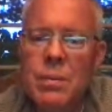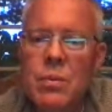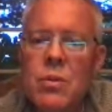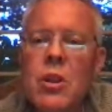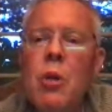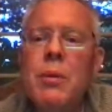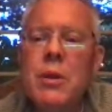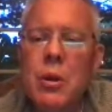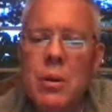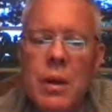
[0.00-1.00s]
Who
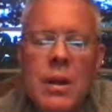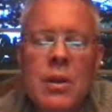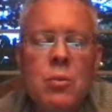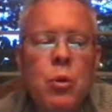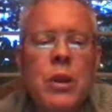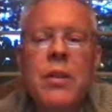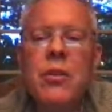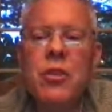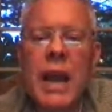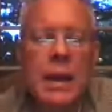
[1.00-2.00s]
cares? Who
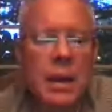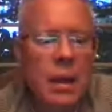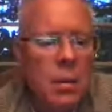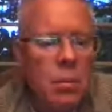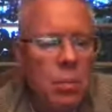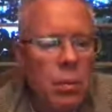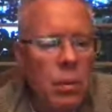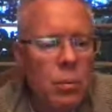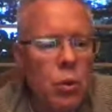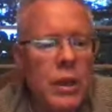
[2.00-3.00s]
cares
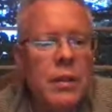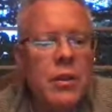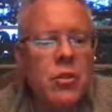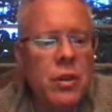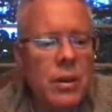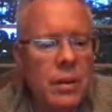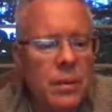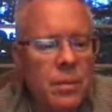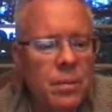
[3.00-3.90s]
who I am?